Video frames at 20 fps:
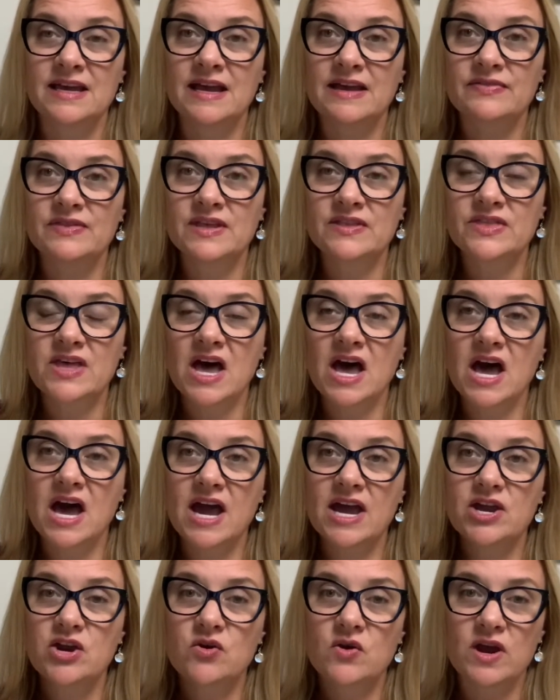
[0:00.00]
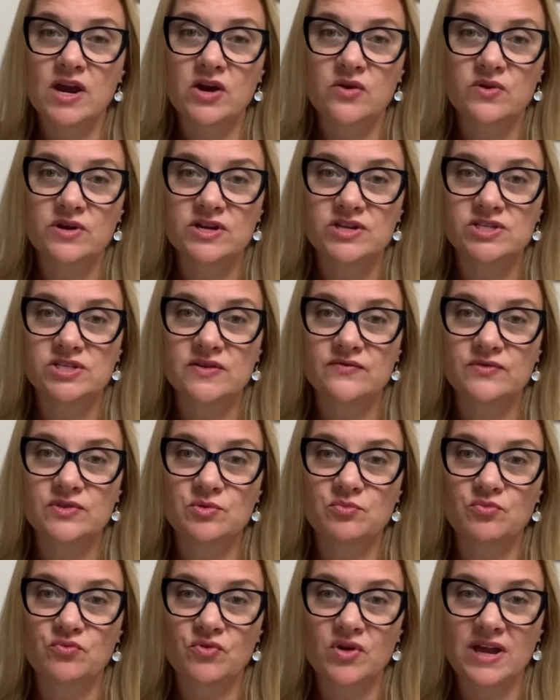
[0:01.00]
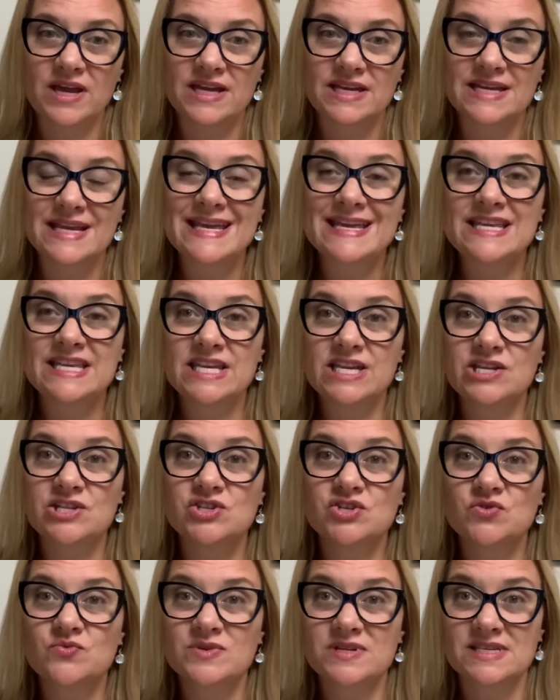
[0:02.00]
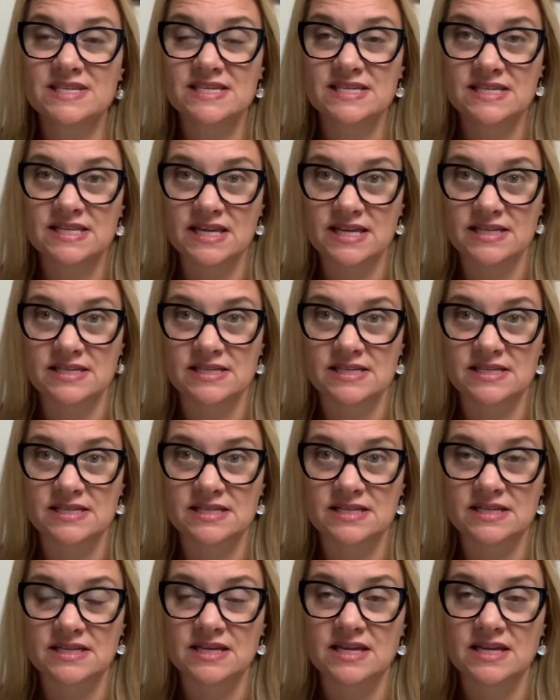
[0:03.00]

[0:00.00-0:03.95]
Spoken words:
then the higher areas of the brain need to assist